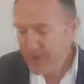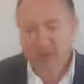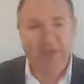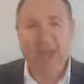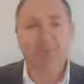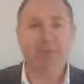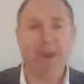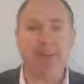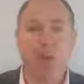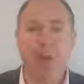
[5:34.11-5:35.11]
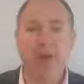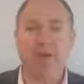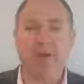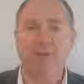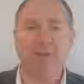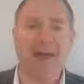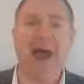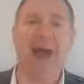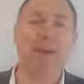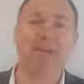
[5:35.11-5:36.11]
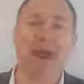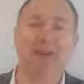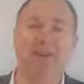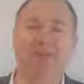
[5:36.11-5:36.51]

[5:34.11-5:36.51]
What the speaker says: They have to become aware of you. If your target market